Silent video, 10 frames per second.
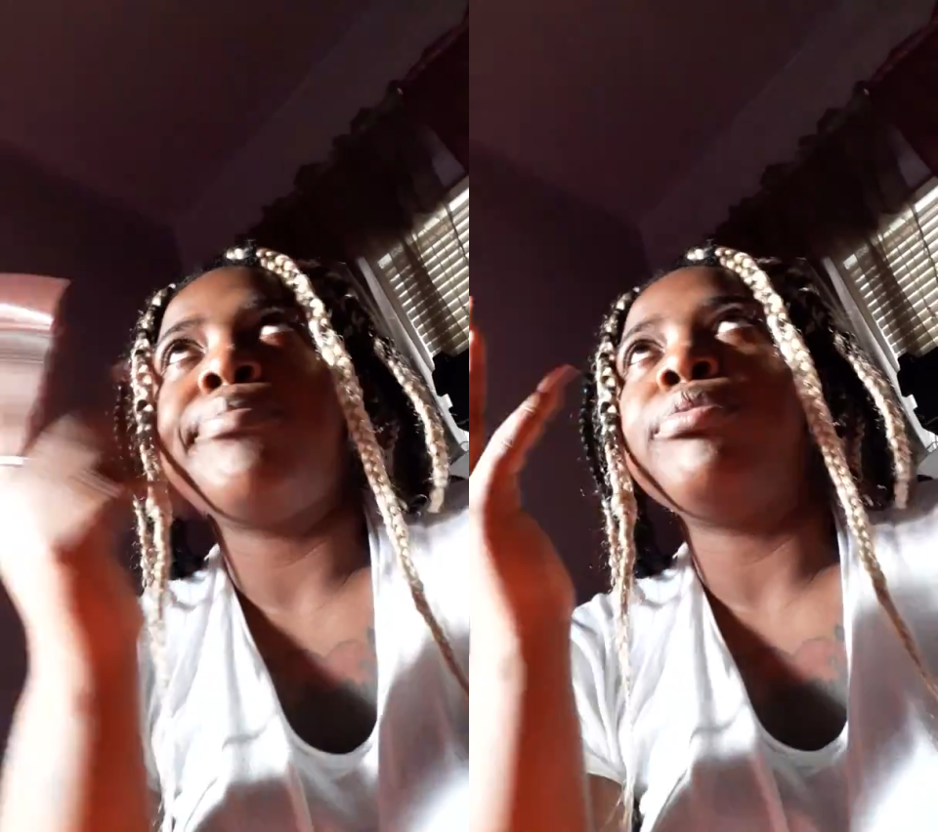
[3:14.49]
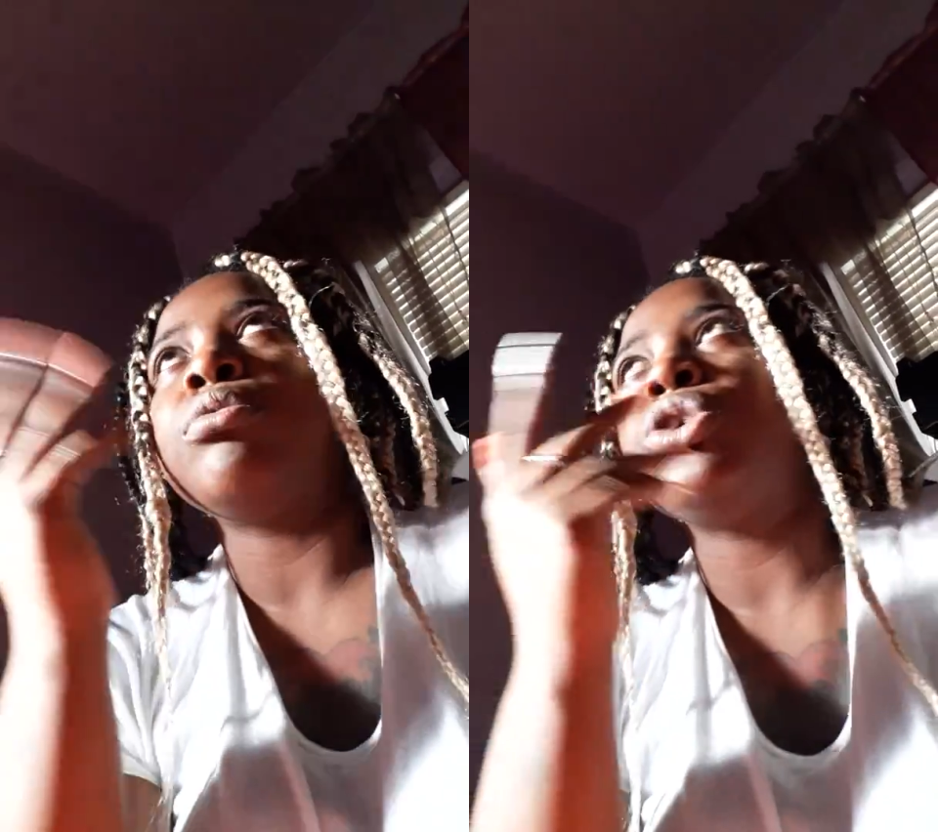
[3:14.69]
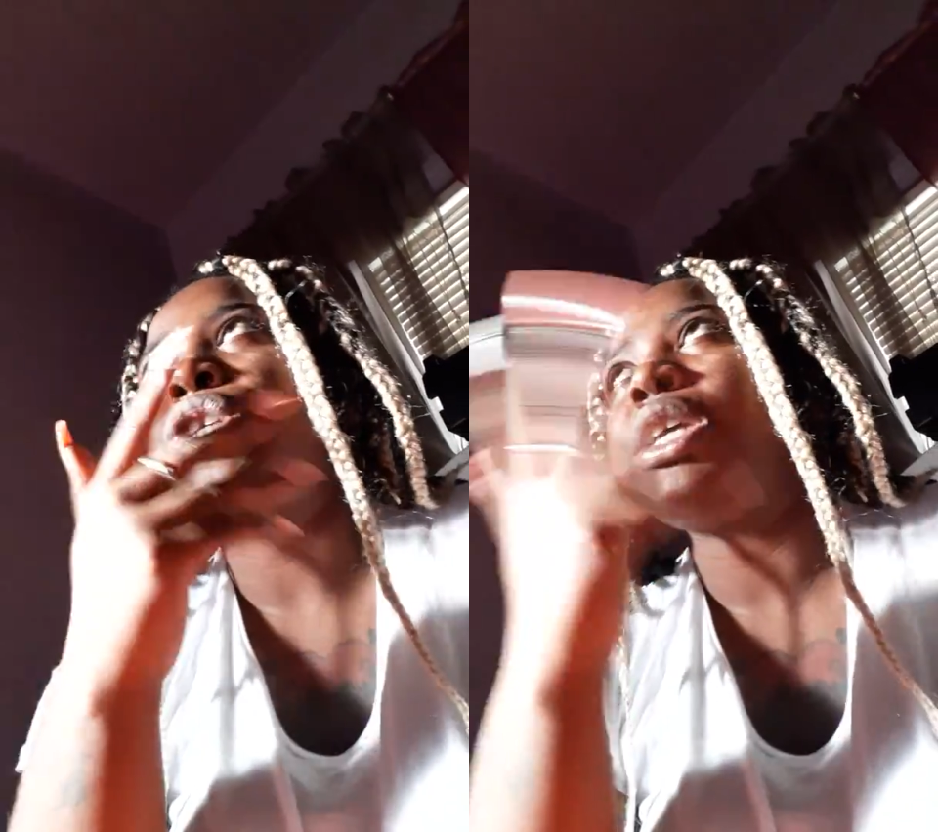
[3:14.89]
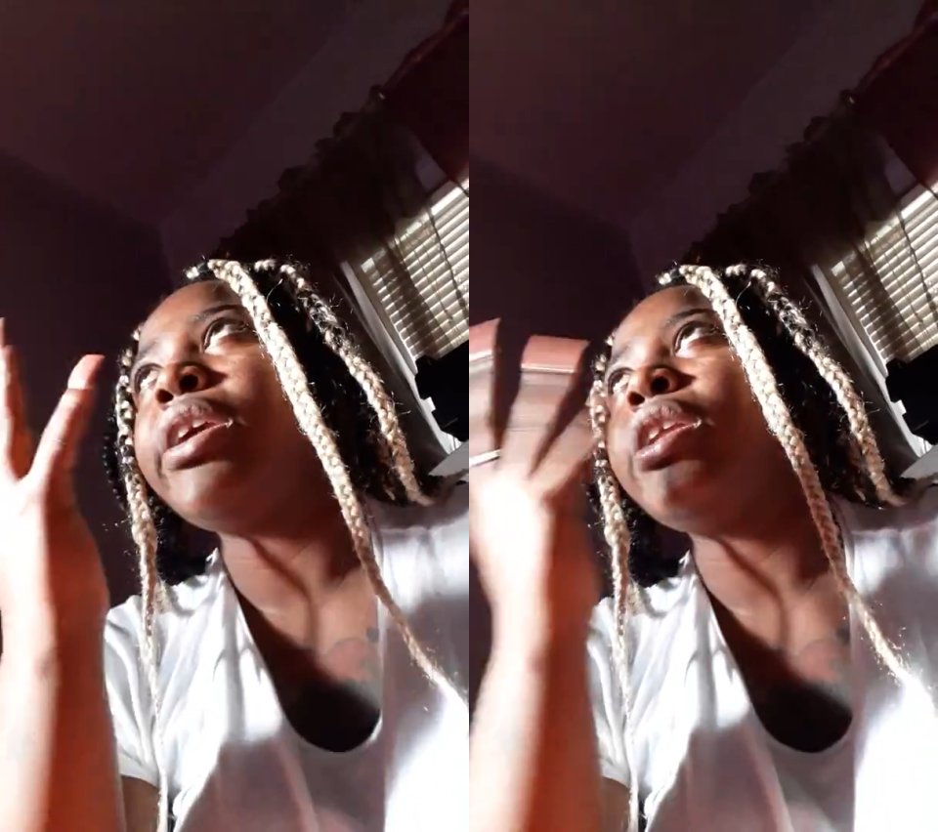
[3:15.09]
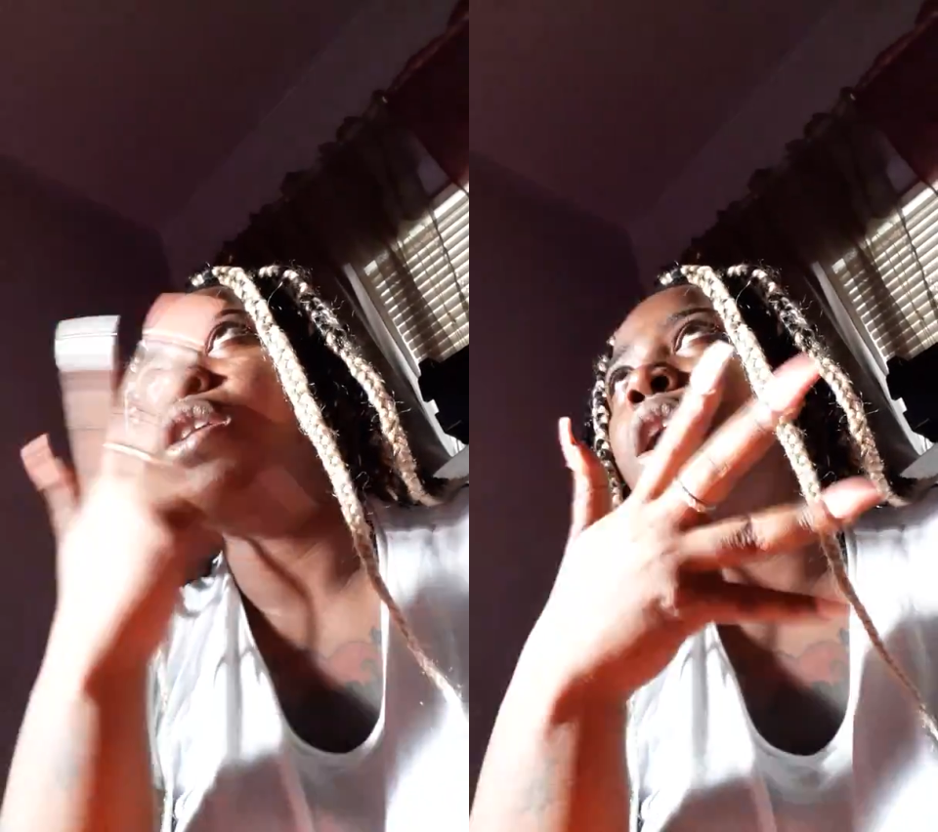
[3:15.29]

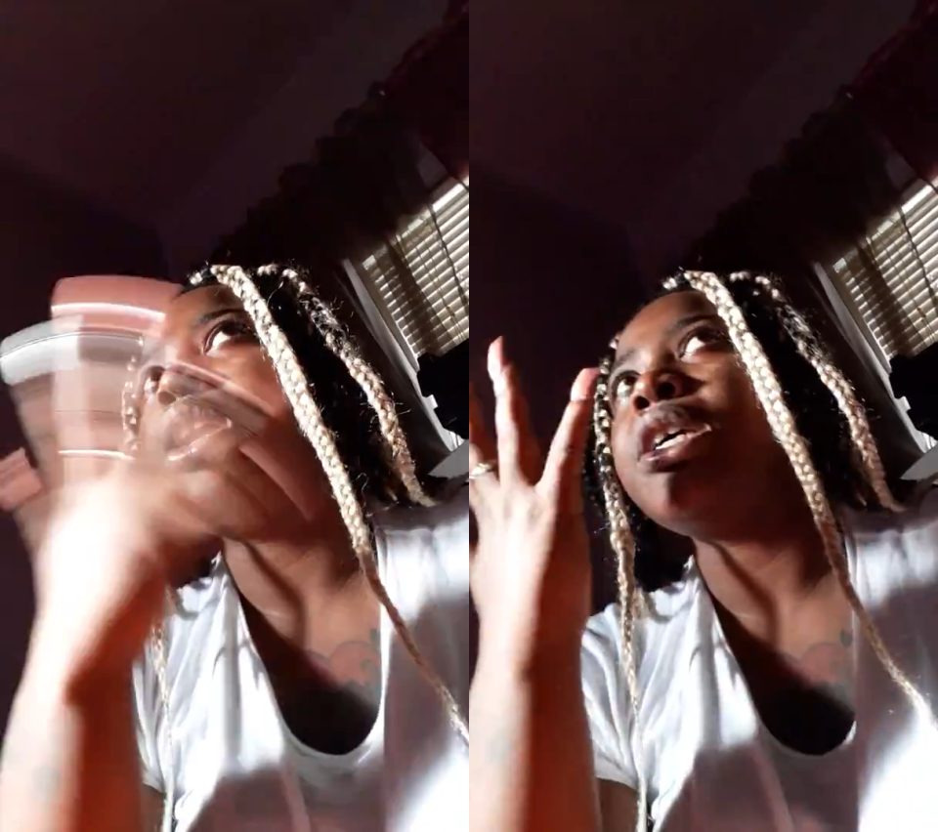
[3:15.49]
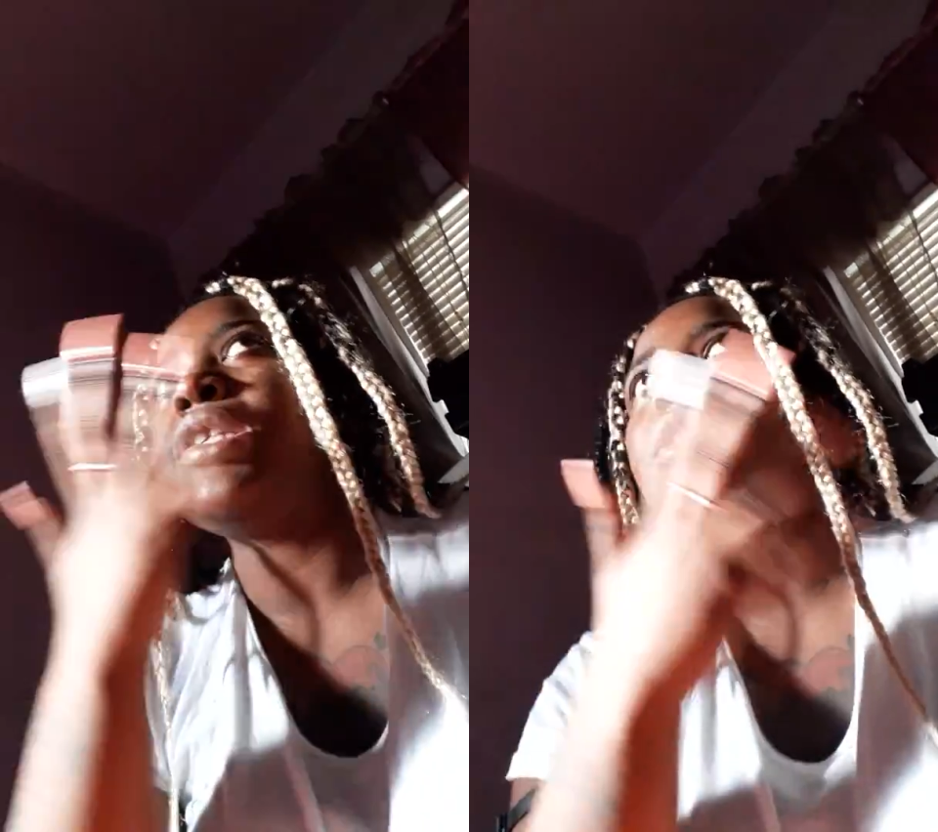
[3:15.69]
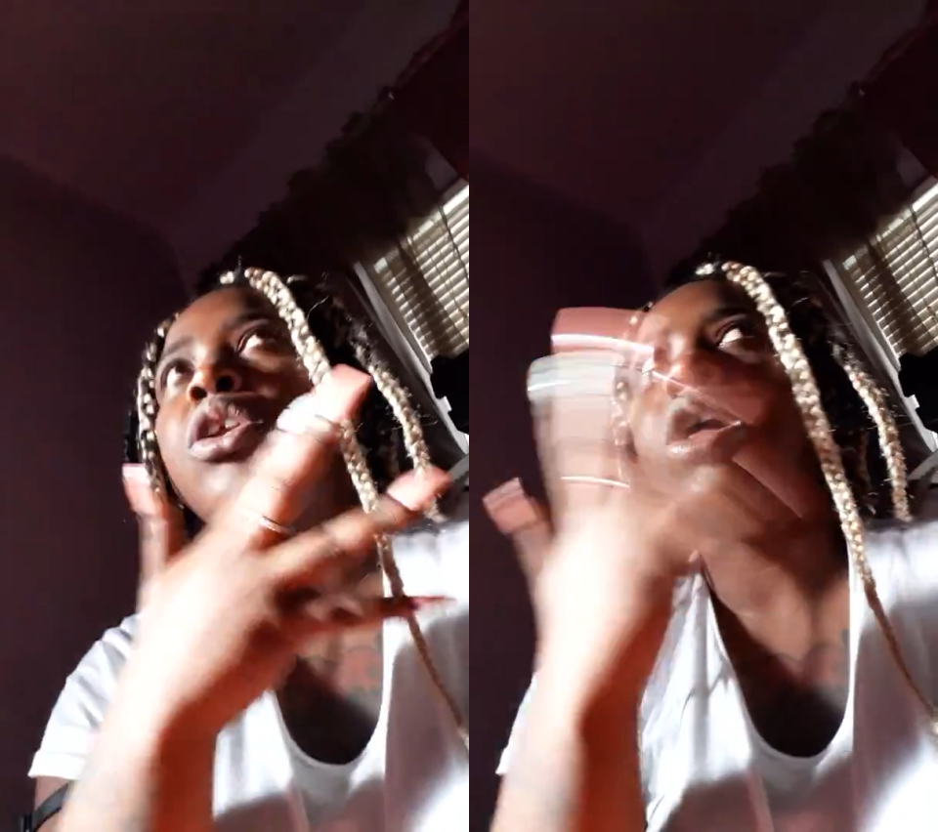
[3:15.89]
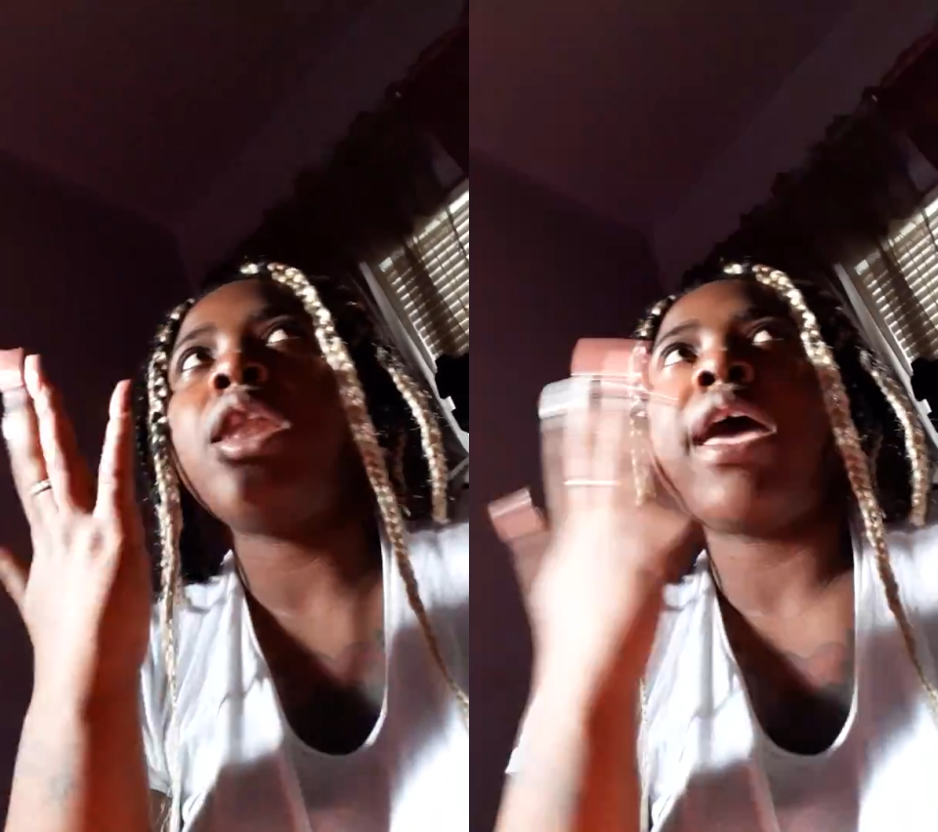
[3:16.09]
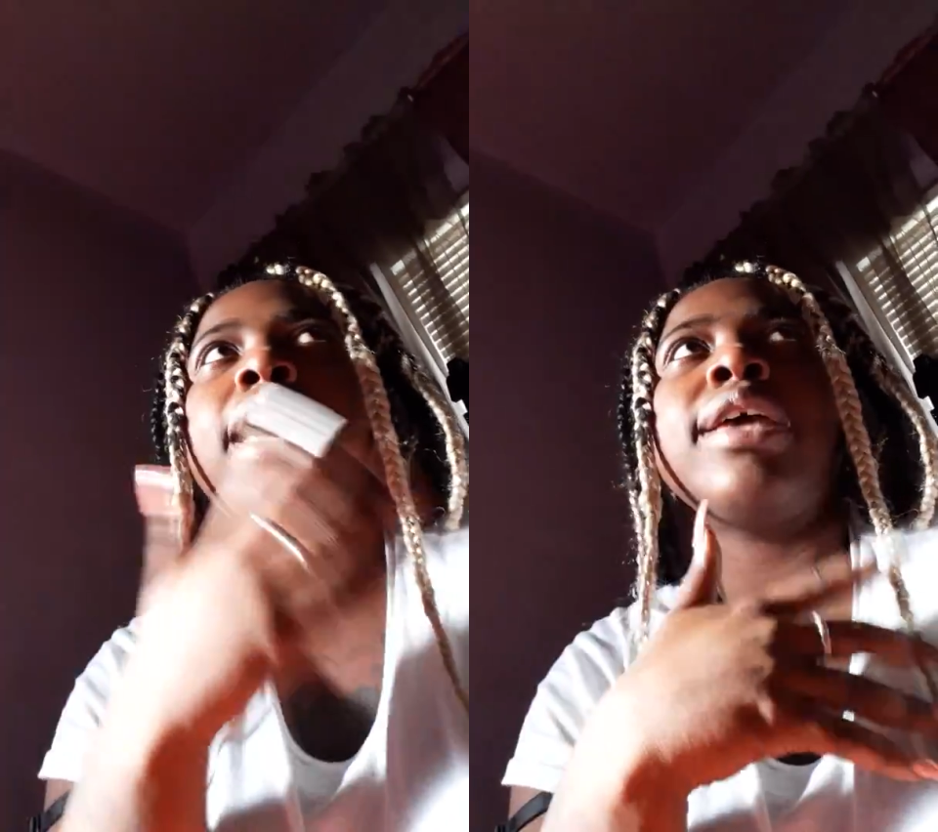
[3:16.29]
bullshit and all this and all
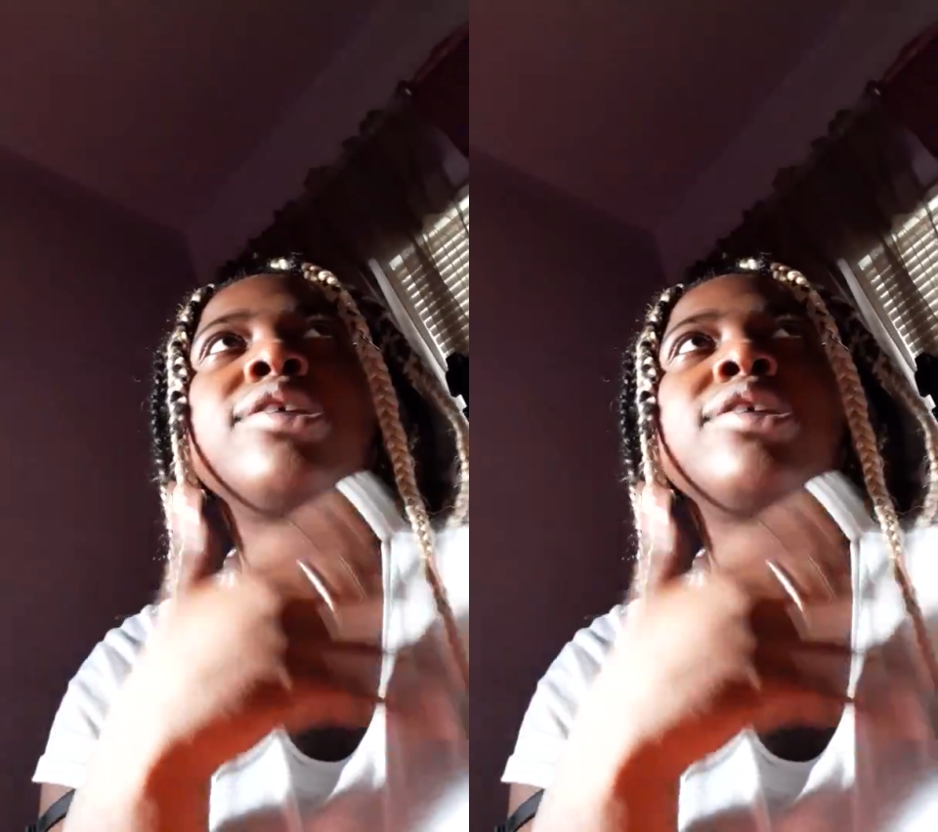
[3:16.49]
that.